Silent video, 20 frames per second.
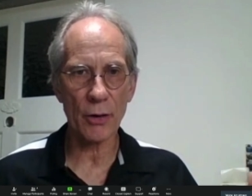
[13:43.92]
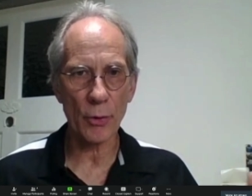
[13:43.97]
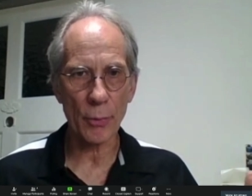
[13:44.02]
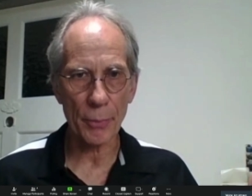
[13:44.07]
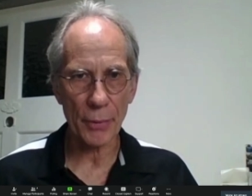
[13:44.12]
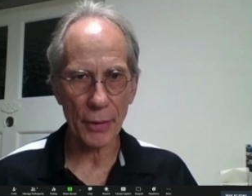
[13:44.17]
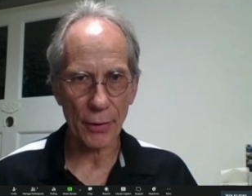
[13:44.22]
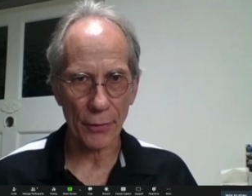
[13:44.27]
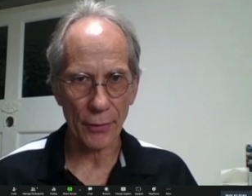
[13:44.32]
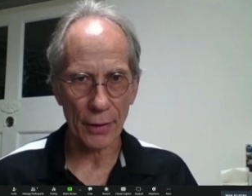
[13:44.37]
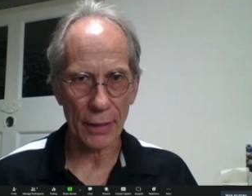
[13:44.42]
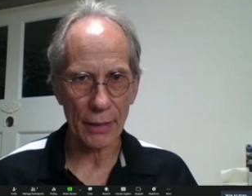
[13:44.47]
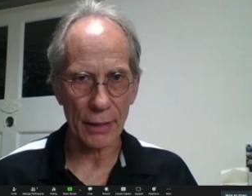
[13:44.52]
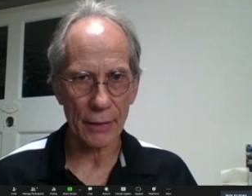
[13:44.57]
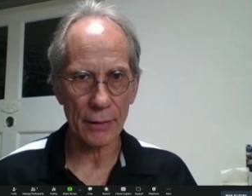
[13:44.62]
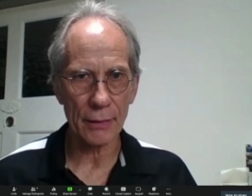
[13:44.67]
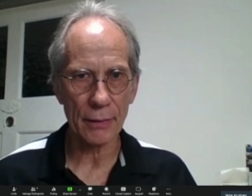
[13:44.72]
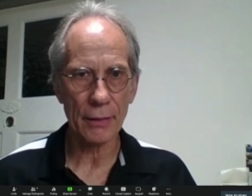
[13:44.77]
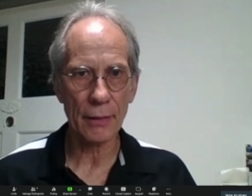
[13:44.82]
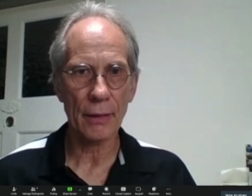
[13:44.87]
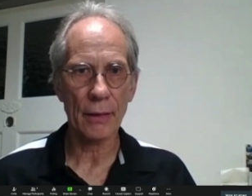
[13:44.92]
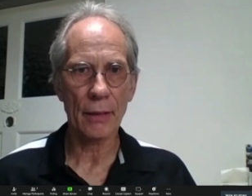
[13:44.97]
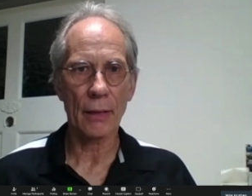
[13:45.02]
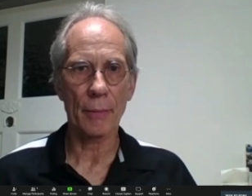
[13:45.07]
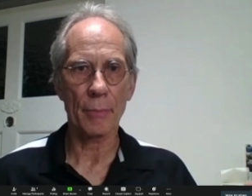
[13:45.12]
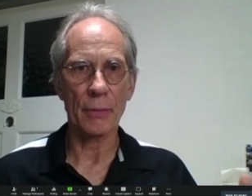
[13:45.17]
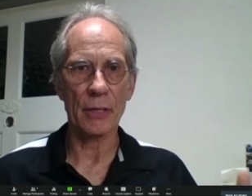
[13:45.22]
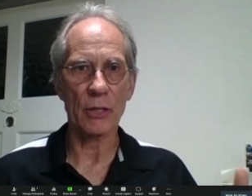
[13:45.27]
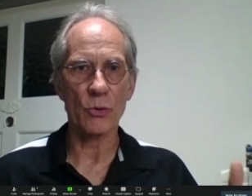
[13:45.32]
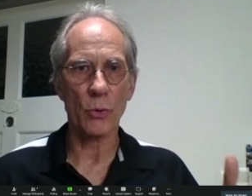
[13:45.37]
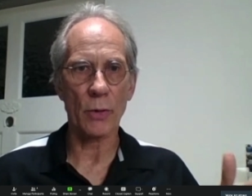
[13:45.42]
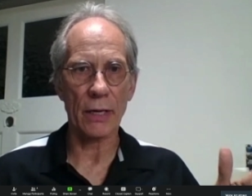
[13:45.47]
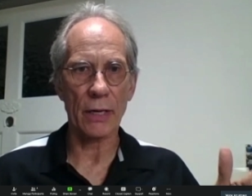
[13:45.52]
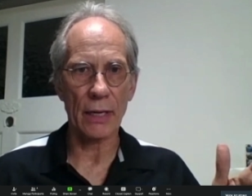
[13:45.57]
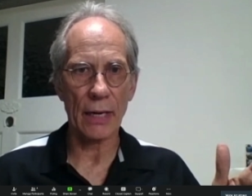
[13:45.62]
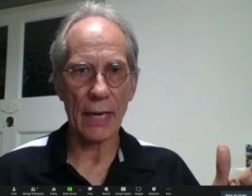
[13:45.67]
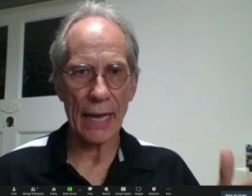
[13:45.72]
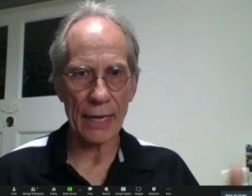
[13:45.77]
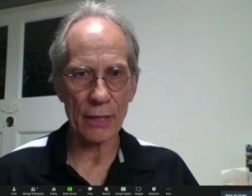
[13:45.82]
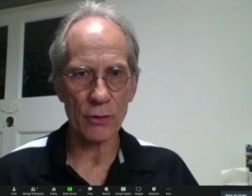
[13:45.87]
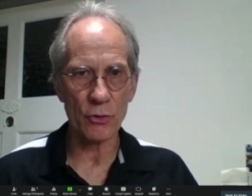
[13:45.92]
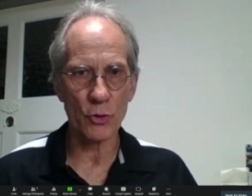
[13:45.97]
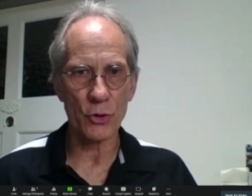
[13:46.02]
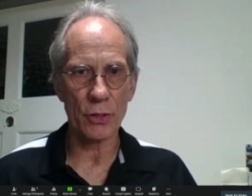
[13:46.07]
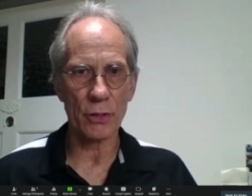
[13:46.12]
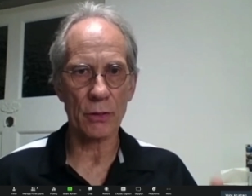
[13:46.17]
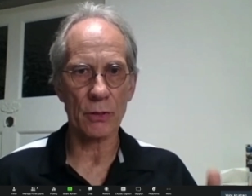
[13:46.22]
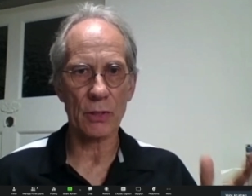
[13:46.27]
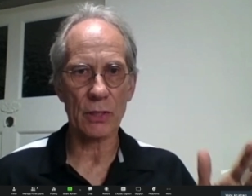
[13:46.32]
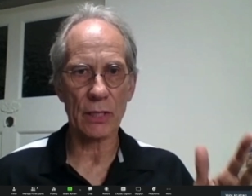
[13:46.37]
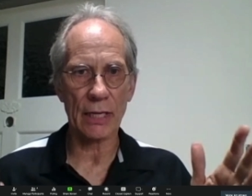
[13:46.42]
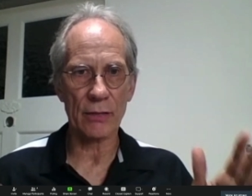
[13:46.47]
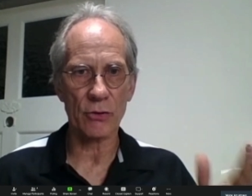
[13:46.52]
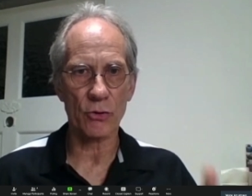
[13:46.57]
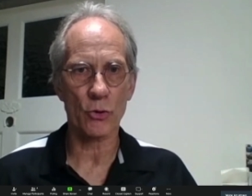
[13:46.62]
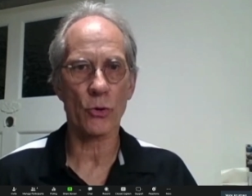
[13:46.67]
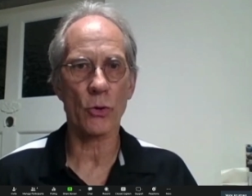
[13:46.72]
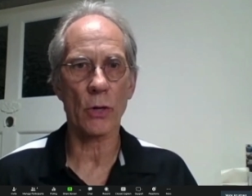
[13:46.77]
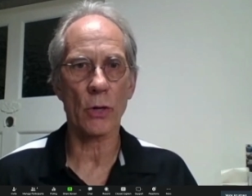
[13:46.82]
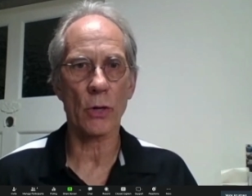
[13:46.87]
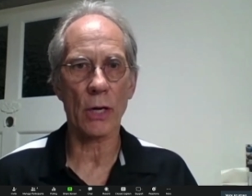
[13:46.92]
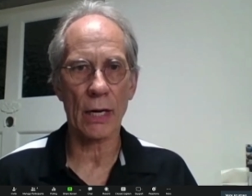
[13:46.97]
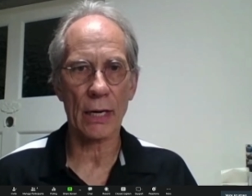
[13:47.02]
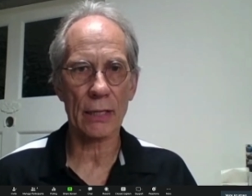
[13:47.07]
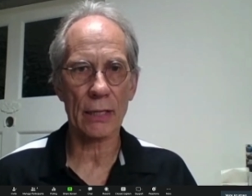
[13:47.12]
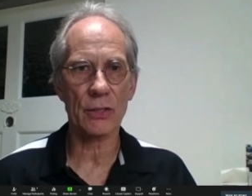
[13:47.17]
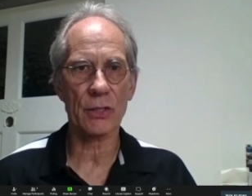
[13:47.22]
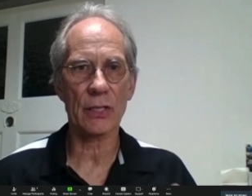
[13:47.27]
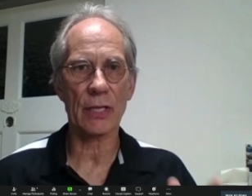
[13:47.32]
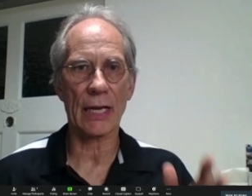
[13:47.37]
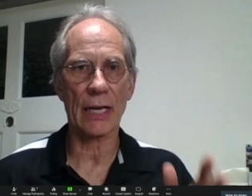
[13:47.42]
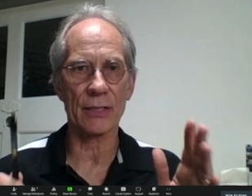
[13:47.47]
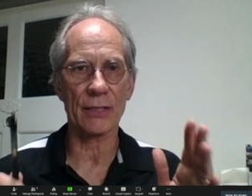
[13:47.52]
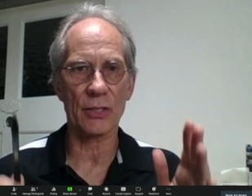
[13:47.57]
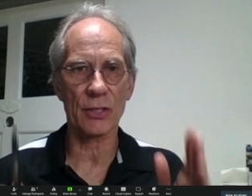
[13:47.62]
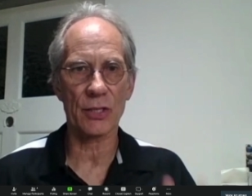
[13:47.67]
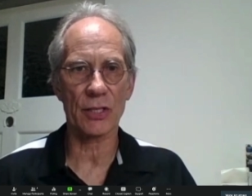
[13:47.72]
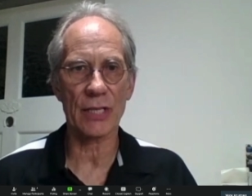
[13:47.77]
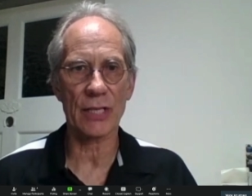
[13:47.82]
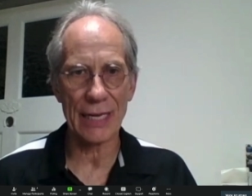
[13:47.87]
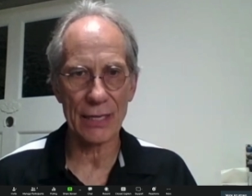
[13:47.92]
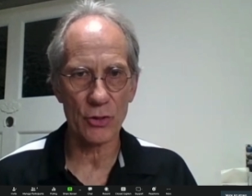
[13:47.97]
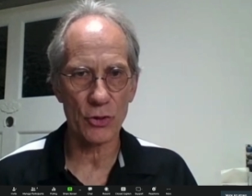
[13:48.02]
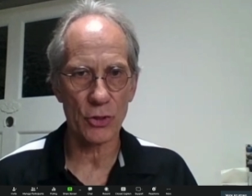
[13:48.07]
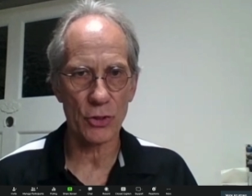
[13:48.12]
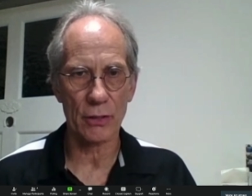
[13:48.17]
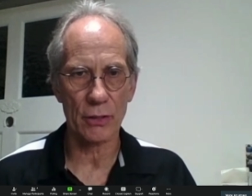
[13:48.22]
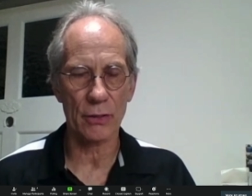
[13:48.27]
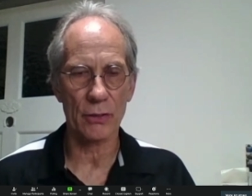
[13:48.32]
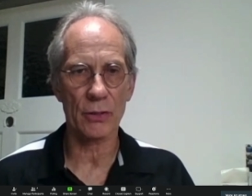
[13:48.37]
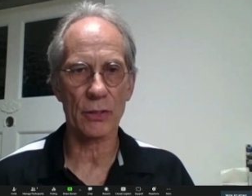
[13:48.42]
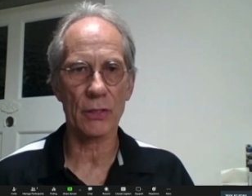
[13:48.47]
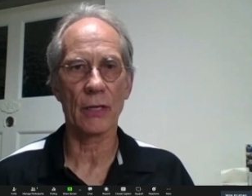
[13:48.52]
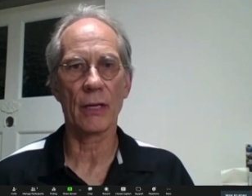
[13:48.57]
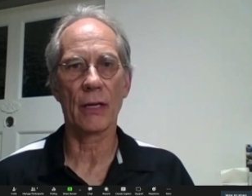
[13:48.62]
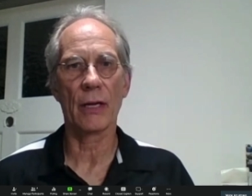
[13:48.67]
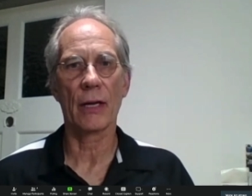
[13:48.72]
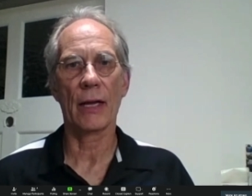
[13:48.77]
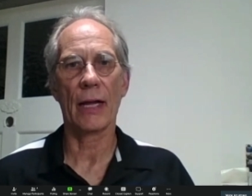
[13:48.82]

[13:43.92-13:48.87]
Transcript: year period between engines and trucks and stations